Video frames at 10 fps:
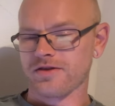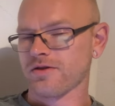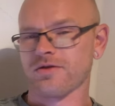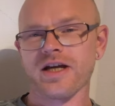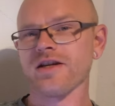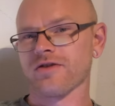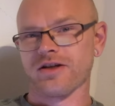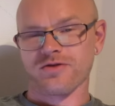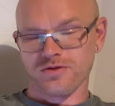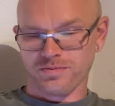So anyway,
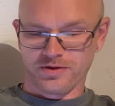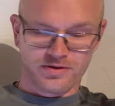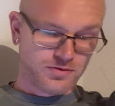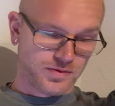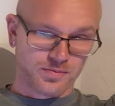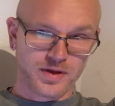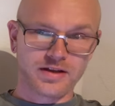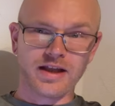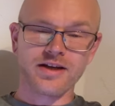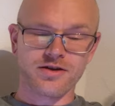super, super big
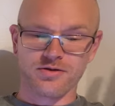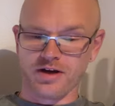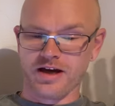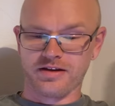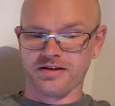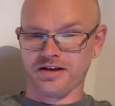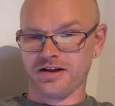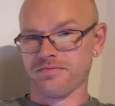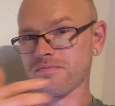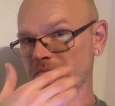thank you. And
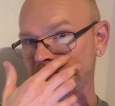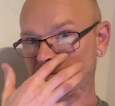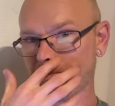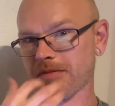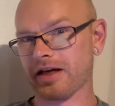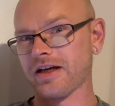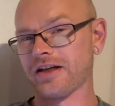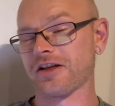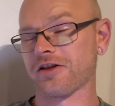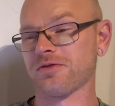I'm gonna
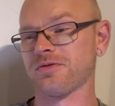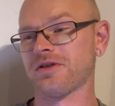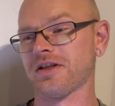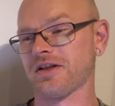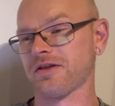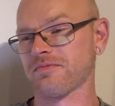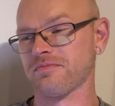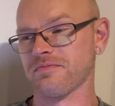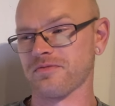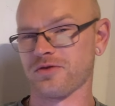include the
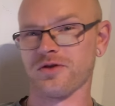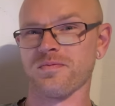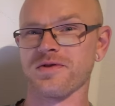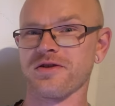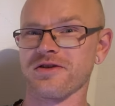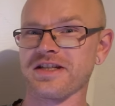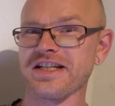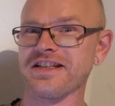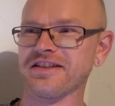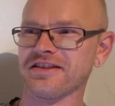top
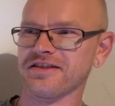13